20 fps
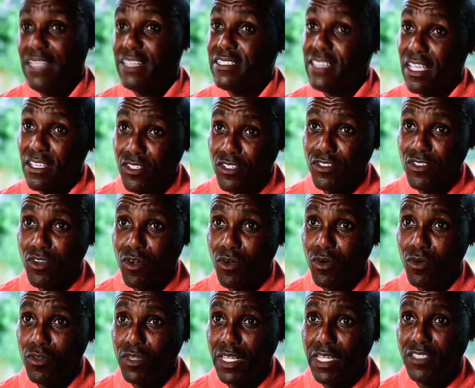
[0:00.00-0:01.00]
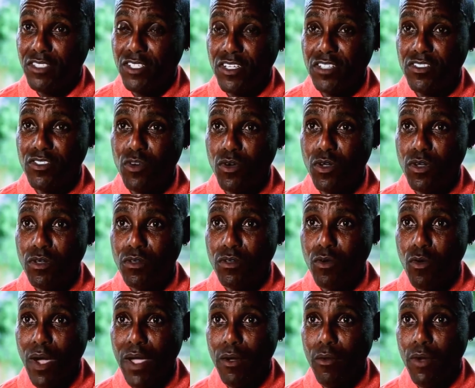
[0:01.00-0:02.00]
is 86 years old and she's
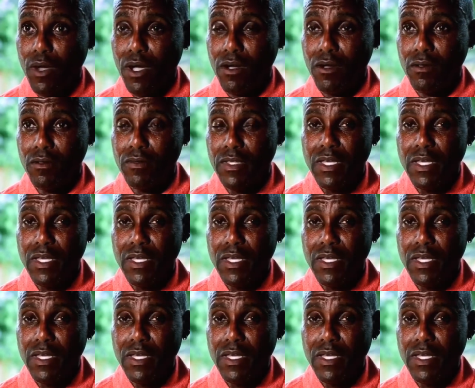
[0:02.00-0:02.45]
doing quite